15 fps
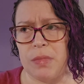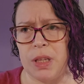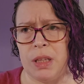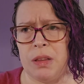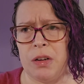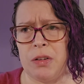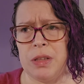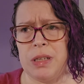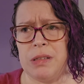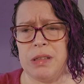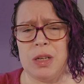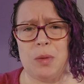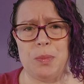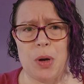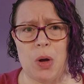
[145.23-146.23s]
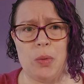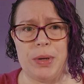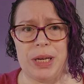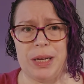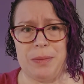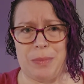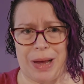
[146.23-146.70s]
There are these little
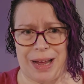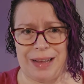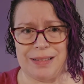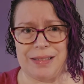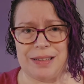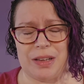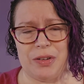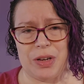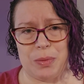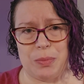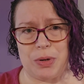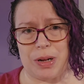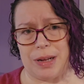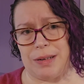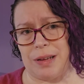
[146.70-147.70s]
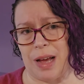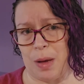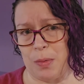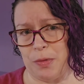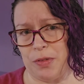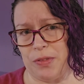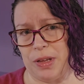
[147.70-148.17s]
pokey mats that you can put on
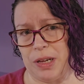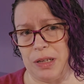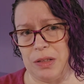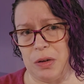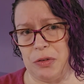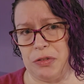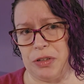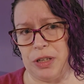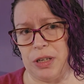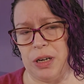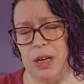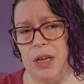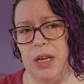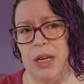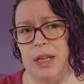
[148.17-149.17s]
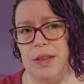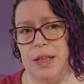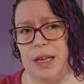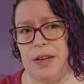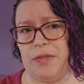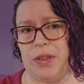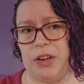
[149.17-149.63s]
top of the enclosure
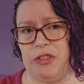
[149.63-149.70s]
that if they